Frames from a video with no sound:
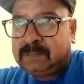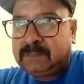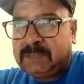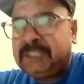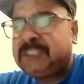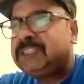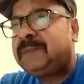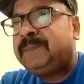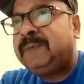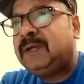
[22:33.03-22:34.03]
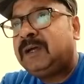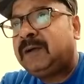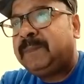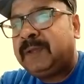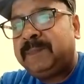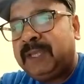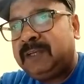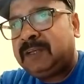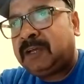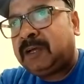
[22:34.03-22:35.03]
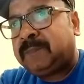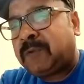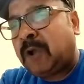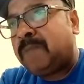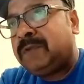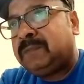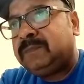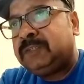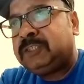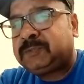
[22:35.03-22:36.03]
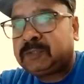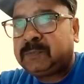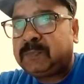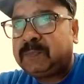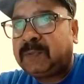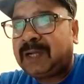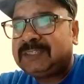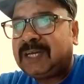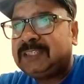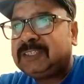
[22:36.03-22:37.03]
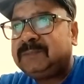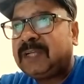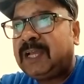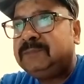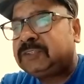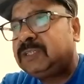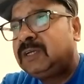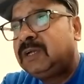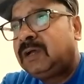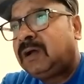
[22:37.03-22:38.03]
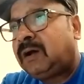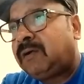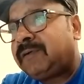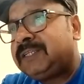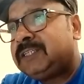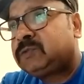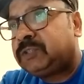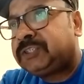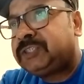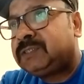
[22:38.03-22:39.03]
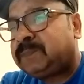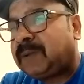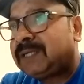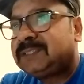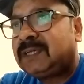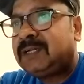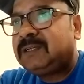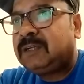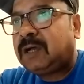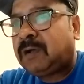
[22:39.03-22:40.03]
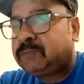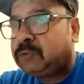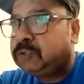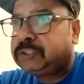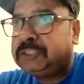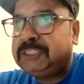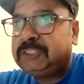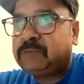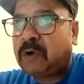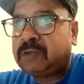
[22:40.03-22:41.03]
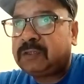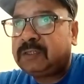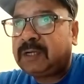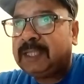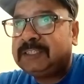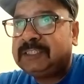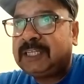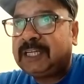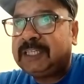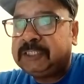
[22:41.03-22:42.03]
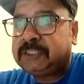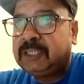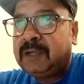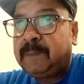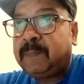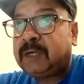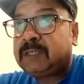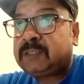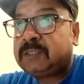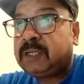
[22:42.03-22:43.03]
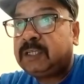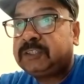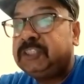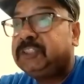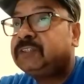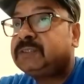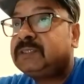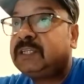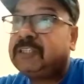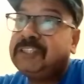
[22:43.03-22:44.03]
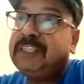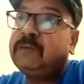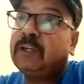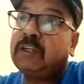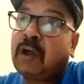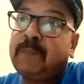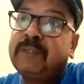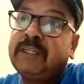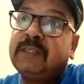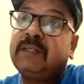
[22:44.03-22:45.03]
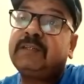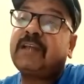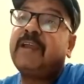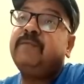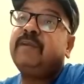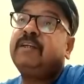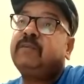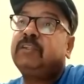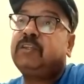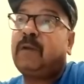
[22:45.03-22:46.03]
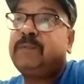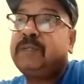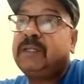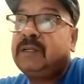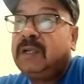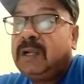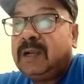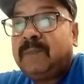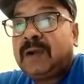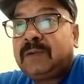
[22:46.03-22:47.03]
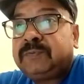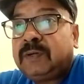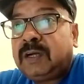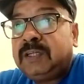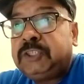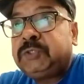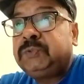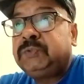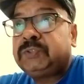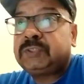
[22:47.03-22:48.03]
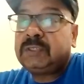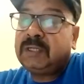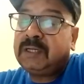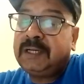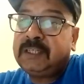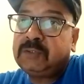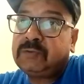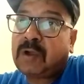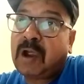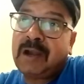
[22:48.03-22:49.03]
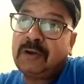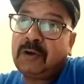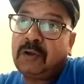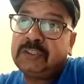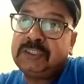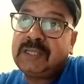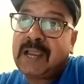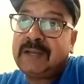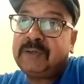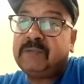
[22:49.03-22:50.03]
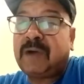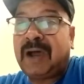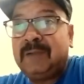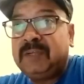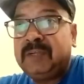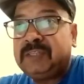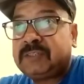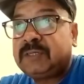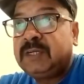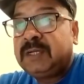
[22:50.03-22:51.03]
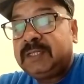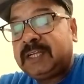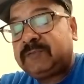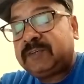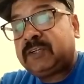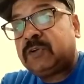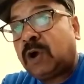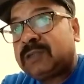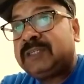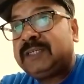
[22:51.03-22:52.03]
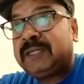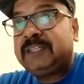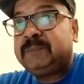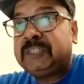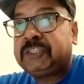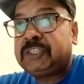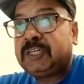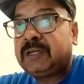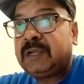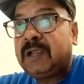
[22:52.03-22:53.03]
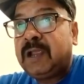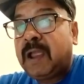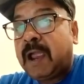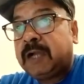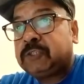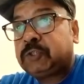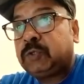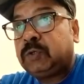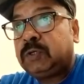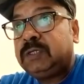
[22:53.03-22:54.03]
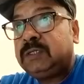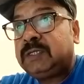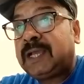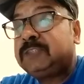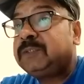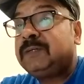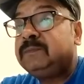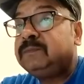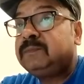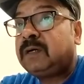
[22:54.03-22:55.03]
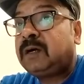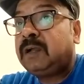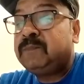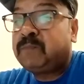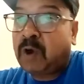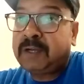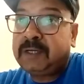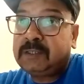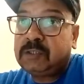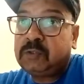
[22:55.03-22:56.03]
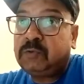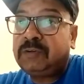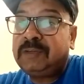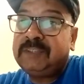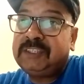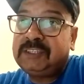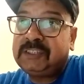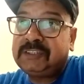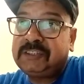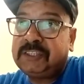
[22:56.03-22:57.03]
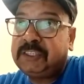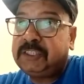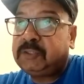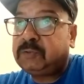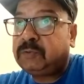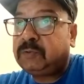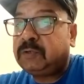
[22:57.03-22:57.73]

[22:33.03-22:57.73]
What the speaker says: this is the main problem with respect to Pakistan. Sometimes raises questions. Pakistan, of course, needs water as India needs, but since the treaty was adopted, the time when it was adopted, number of issues relating to hydrology and environment that were not there in picture, and so it has become important to revisit the treaty to